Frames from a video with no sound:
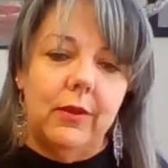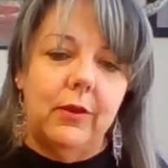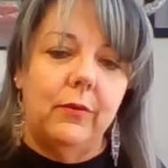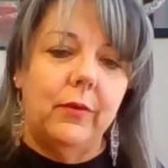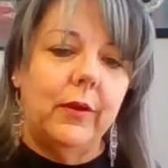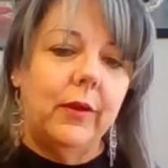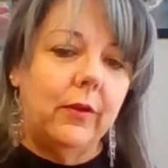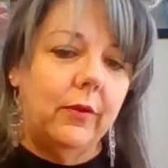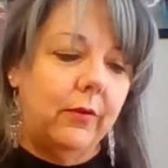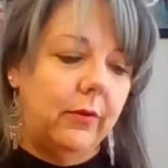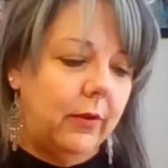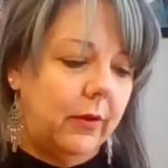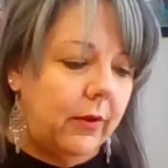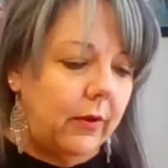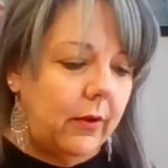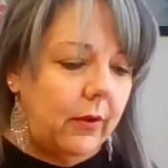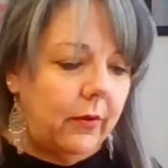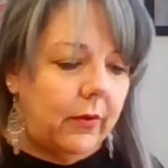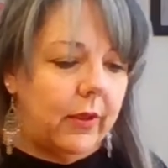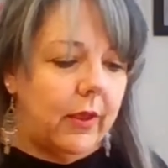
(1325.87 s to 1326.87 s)
There we go.
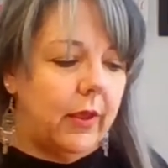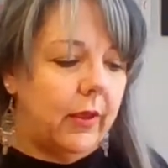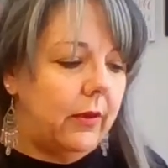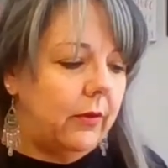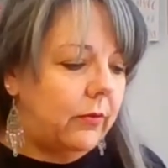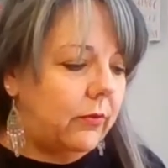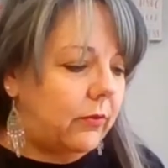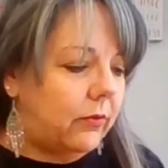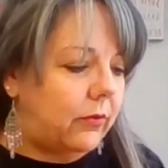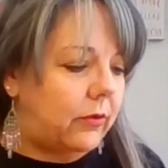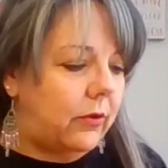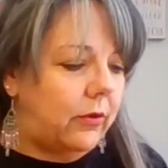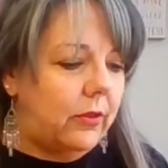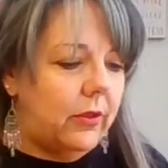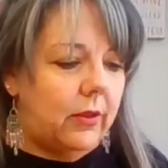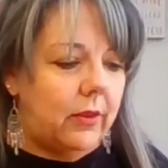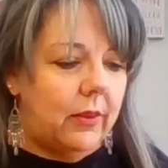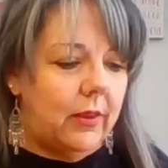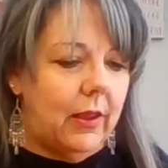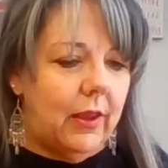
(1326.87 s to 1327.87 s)
Okay, so
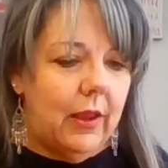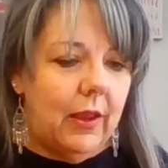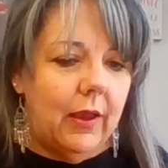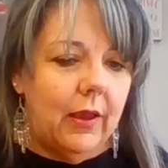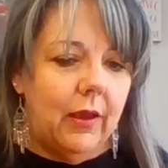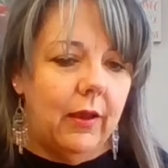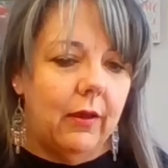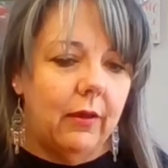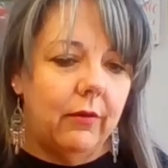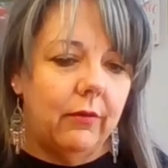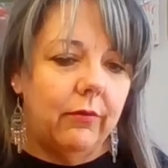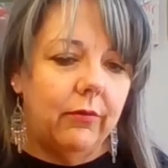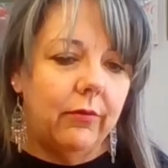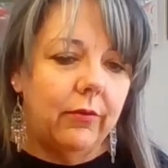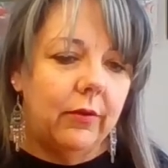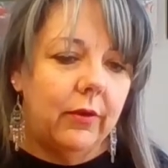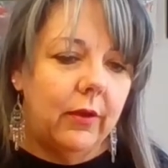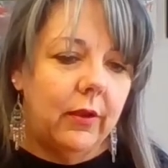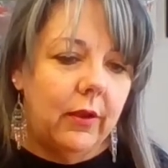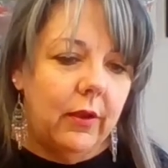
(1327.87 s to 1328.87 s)
then they have
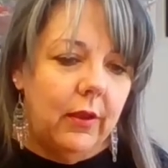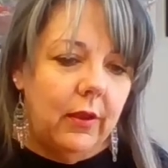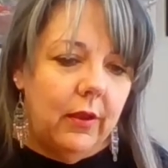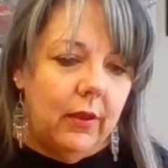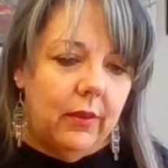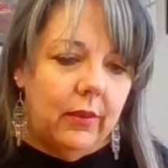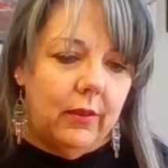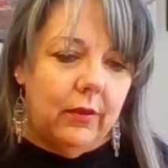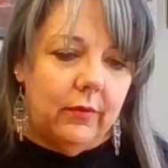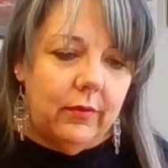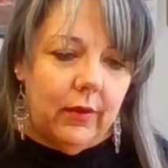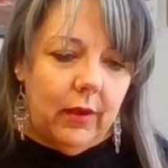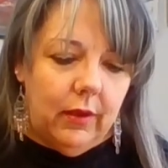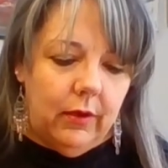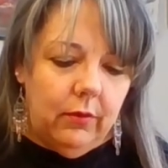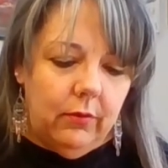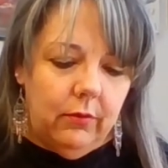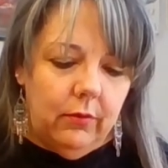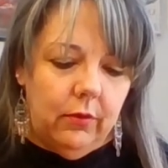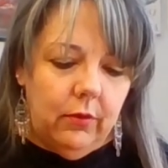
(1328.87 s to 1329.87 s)
these,
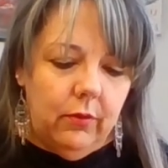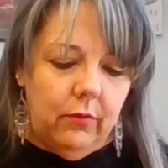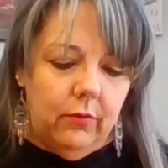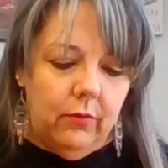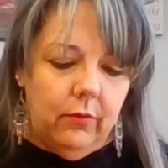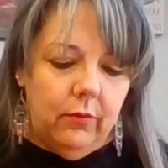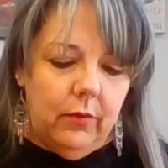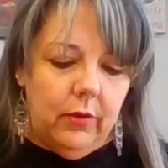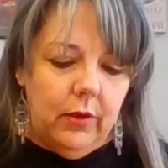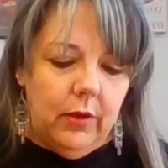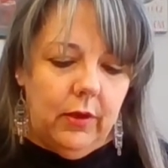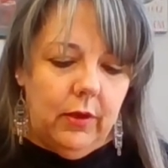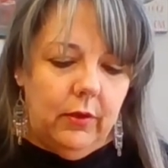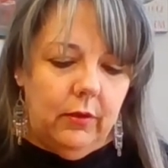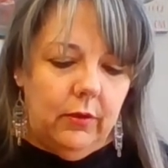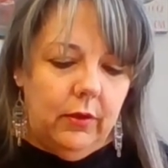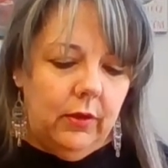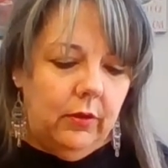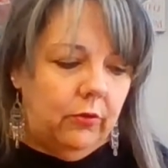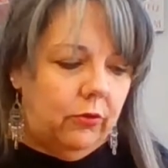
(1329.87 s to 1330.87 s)
I don't know
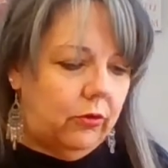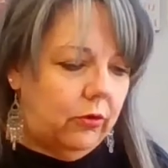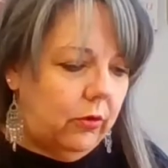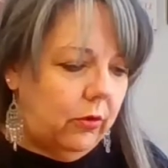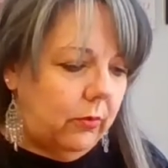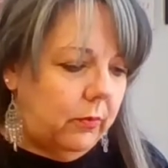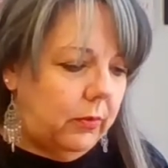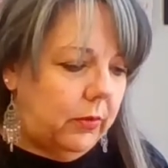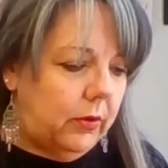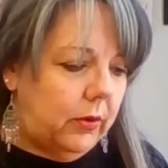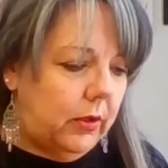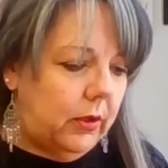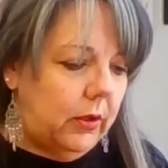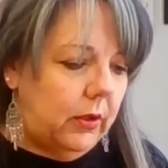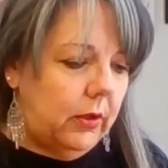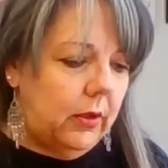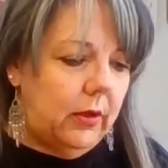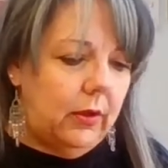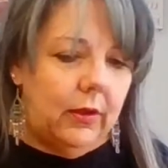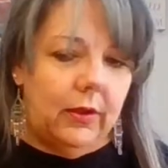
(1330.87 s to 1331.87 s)
how they show
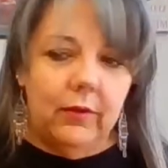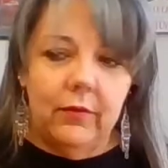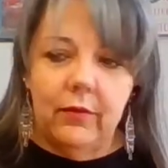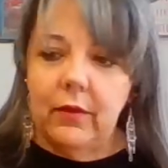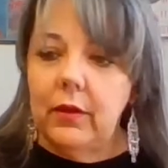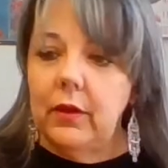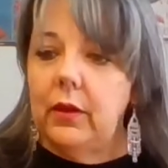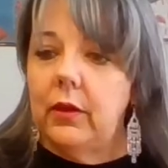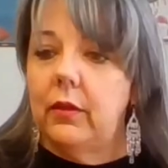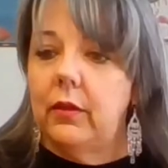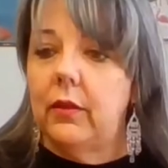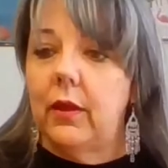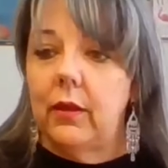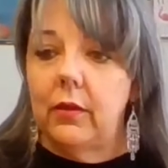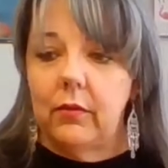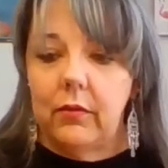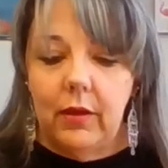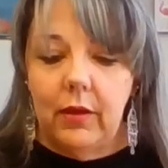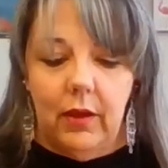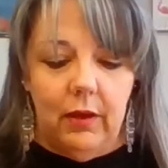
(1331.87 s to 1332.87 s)
putting, unless I need
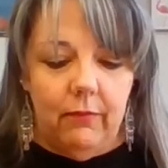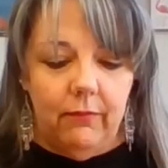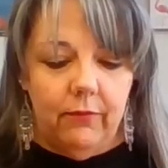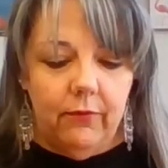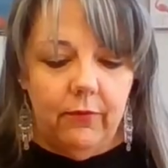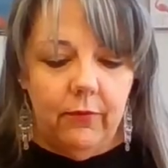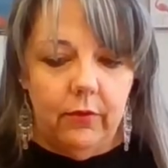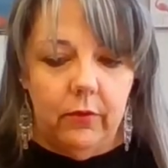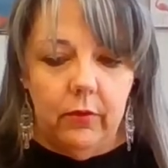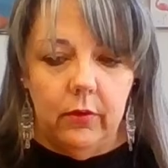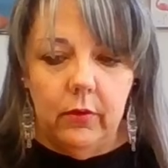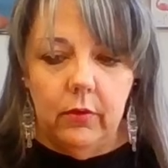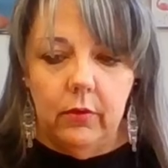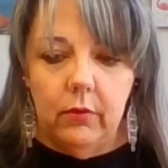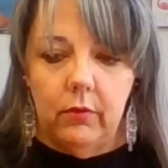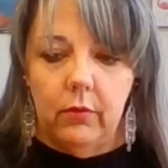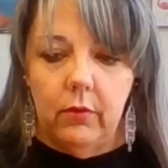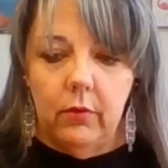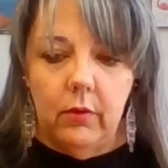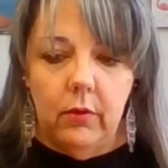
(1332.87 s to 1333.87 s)
that tape for
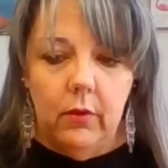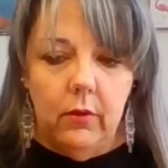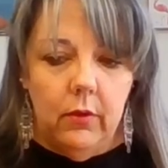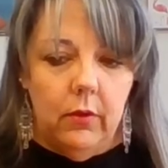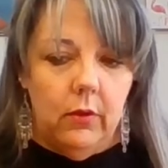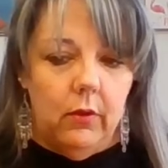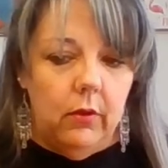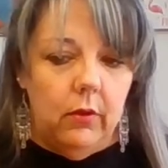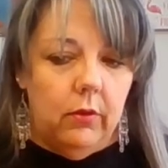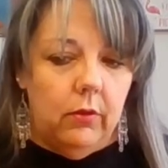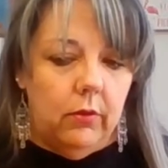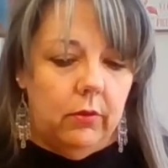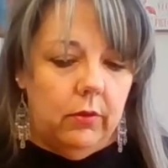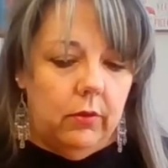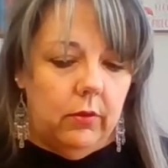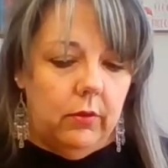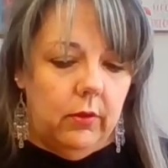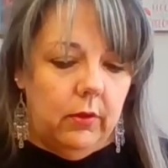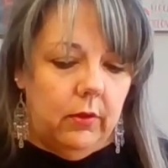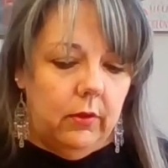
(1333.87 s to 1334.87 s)
the,
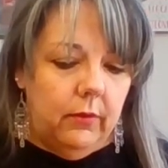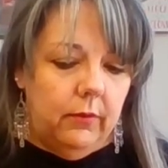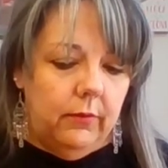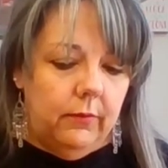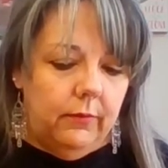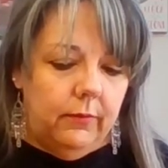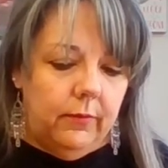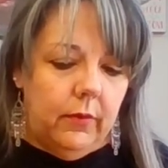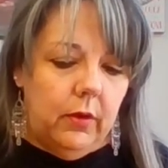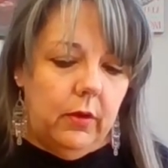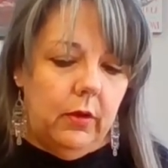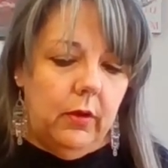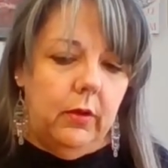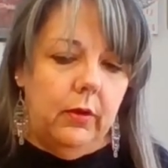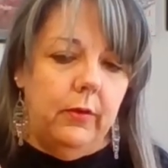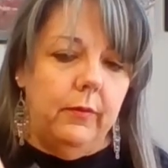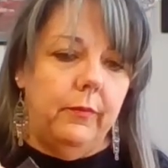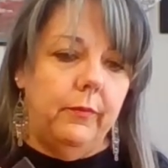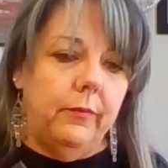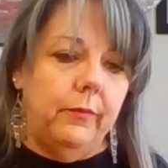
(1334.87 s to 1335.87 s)
the,
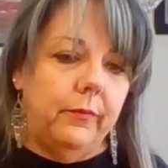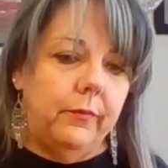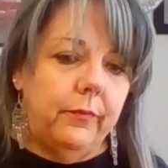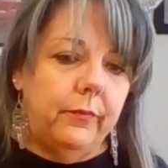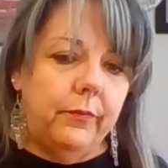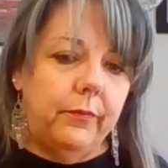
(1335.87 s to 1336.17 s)
um,